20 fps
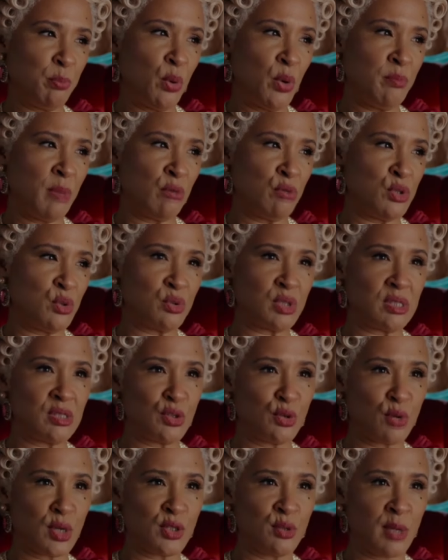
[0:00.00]
her three
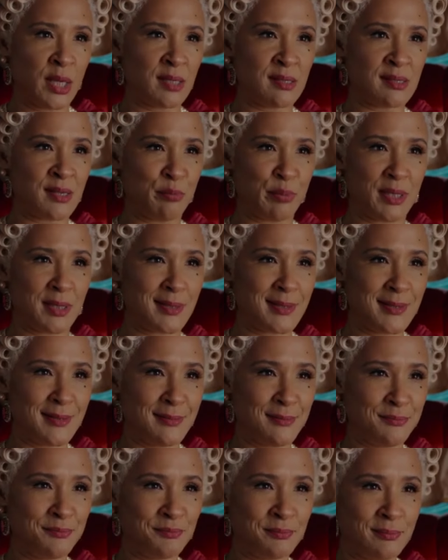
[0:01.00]
days to come clean
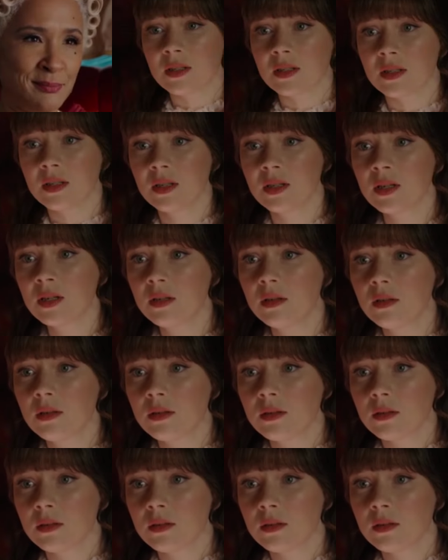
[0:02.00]
or risk